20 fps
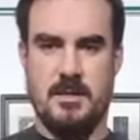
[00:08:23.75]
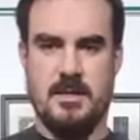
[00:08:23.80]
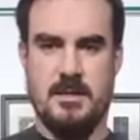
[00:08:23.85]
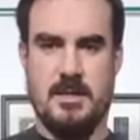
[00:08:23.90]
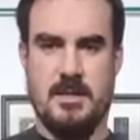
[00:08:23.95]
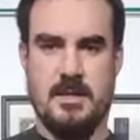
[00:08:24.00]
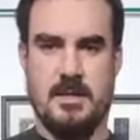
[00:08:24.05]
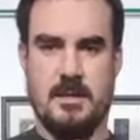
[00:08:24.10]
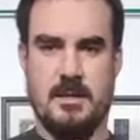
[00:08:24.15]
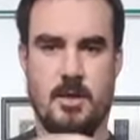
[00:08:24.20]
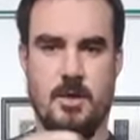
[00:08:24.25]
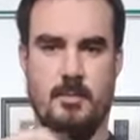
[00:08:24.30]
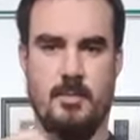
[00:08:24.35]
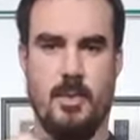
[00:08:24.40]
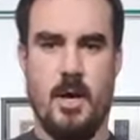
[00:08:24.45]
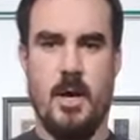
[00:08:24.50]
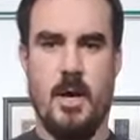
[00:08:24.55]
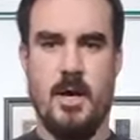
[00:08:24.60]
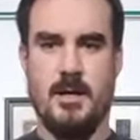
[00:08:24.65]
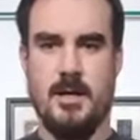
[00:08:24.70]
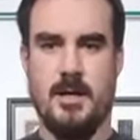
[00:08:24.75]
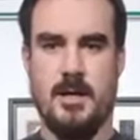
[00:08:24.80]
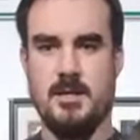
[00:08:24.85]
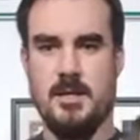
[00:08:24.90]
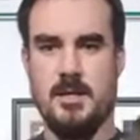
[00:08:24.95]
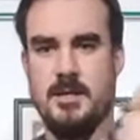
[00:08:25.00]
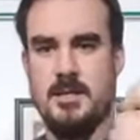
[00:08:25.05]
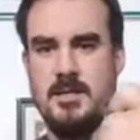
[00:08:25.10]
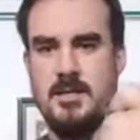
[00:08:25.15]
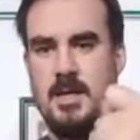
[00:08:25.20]
It's got the good pockets
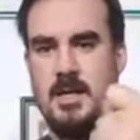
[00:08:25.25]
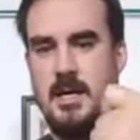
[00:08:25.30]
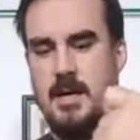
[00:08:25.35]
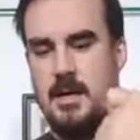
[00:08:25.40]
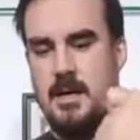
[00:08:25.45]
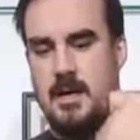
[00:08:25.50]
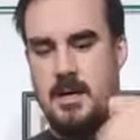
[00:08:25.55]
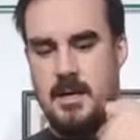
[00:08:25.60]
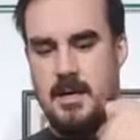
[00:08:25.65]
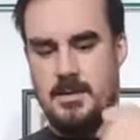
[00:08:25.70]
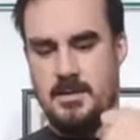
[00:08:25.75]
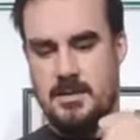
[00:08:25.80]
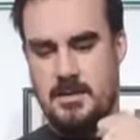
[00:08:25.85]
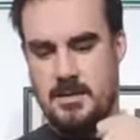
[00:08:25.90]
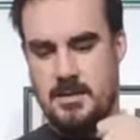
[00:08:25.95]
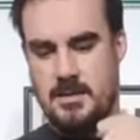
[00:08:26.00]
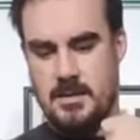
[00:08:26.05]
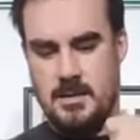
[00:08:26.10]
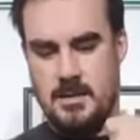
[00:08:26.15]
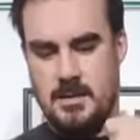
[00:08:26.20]
on the sides.